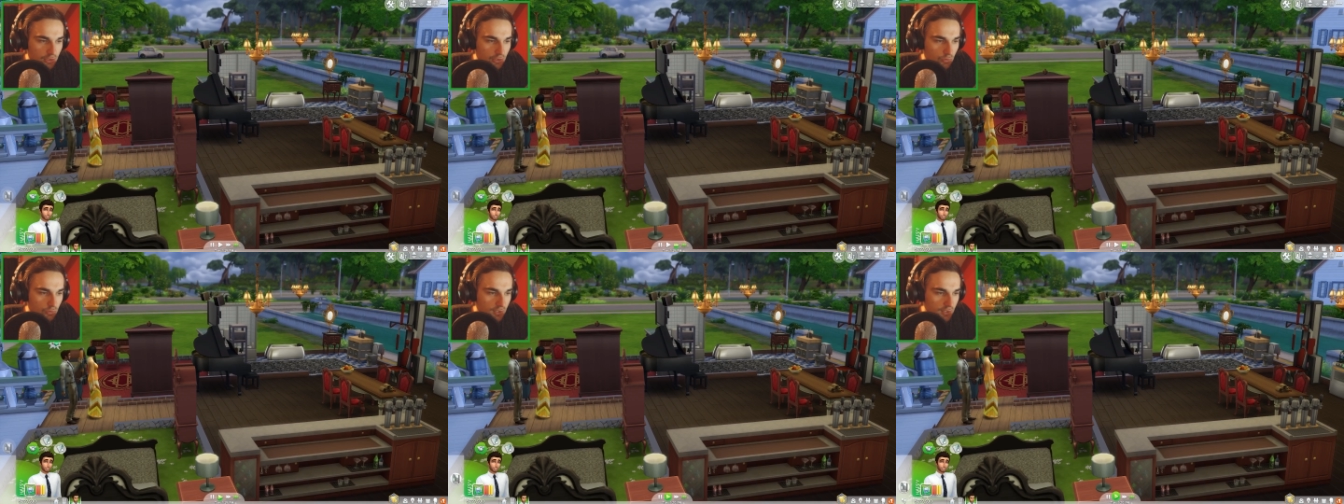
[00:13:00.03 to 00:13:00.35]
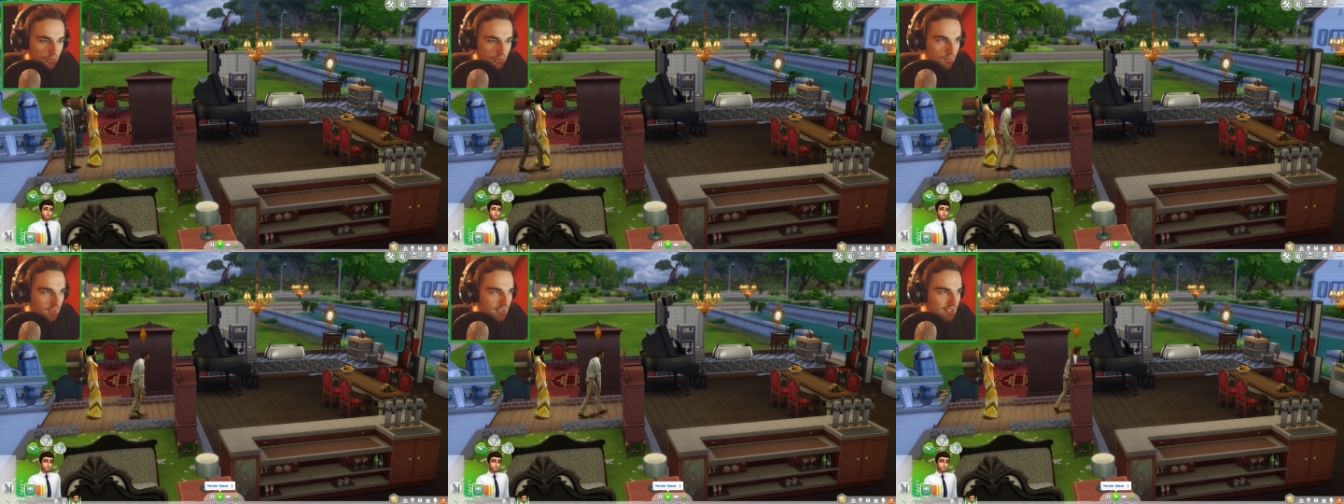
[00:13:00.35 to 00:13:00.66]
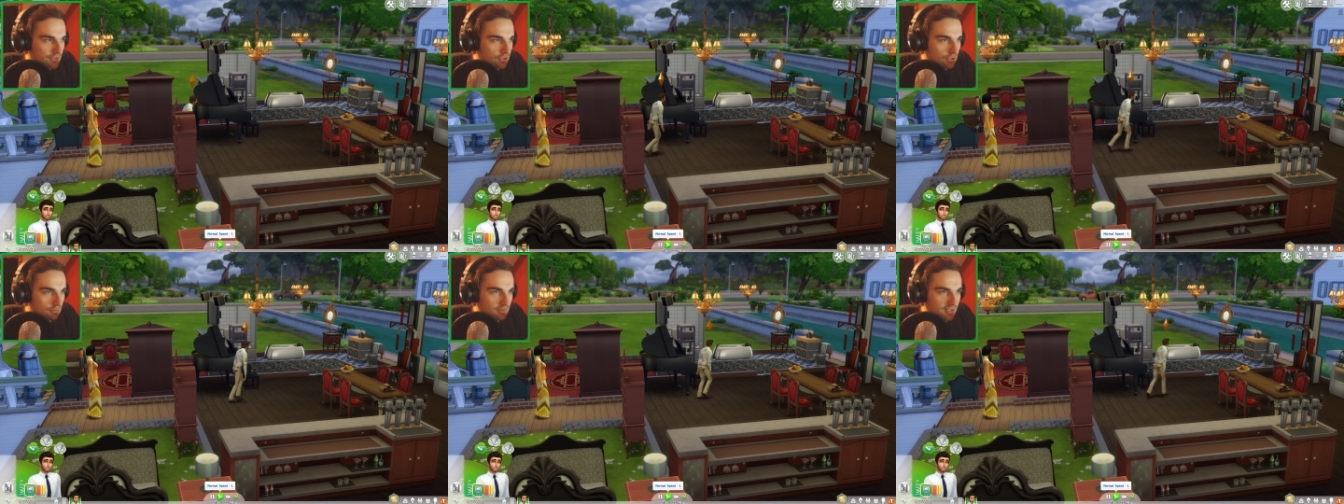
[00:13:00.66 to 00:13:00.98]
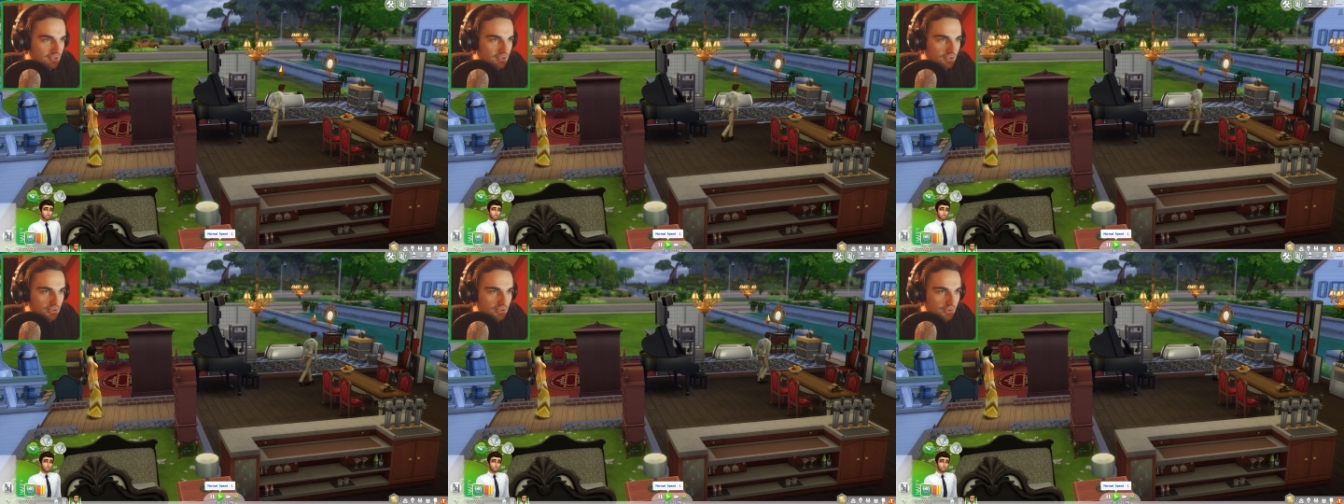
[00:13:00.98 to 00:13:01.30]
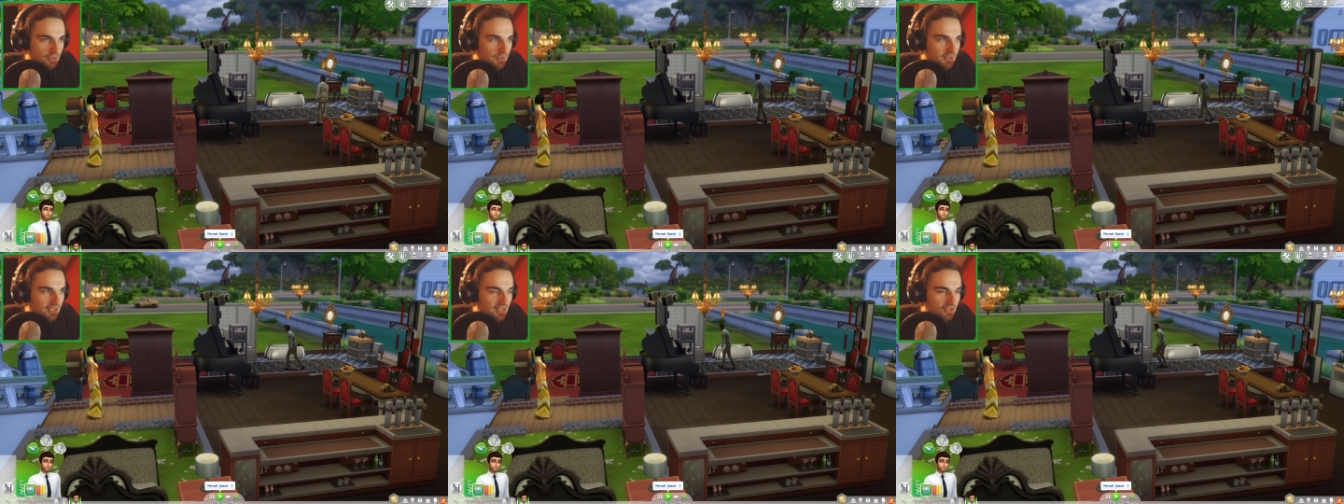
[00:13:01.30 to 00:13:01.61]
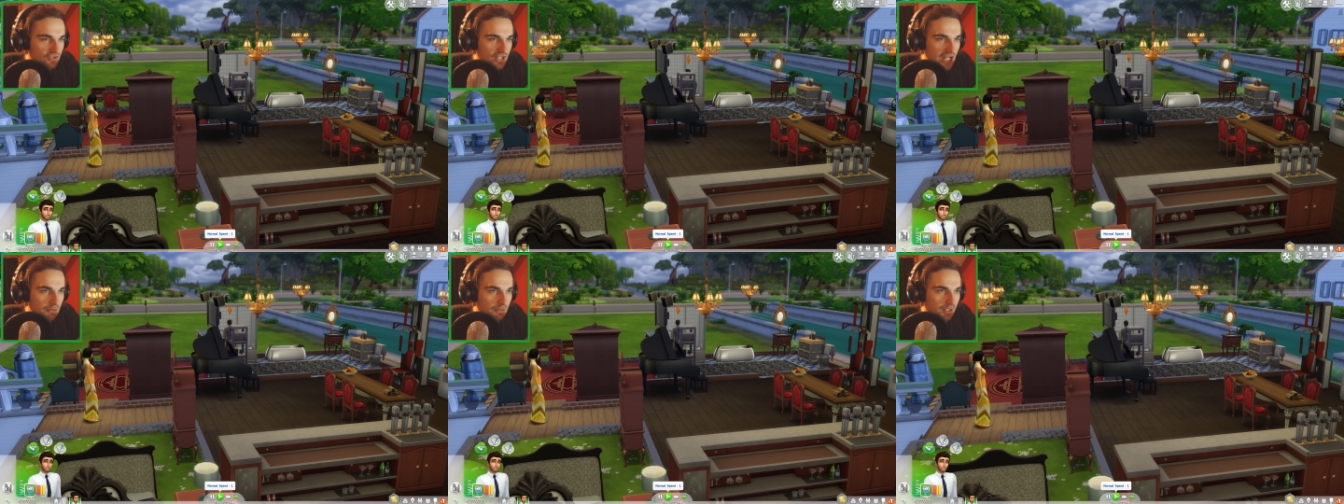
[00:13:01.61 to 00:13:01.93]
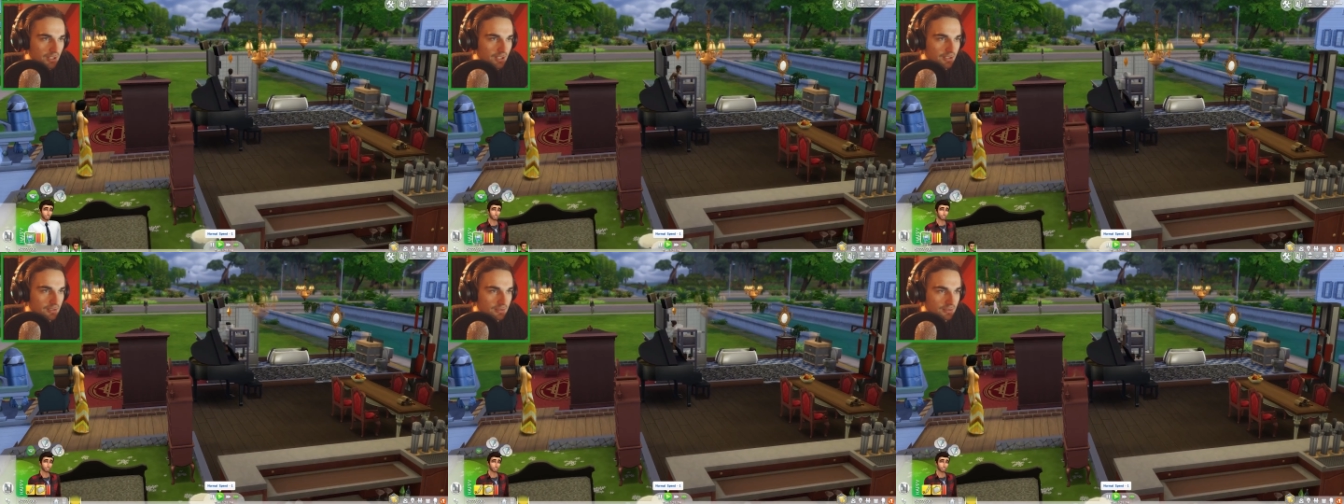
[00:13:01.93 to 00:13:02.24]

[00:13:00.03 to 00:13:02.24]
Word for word: Quick, quickly, Joe, just quick, take a shower.